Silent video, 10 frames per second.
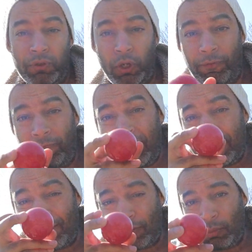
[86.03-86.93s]
So your
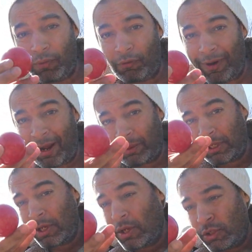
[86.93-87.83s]
fingers have to move around
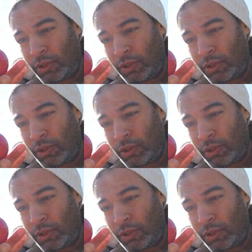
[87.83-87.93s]
it.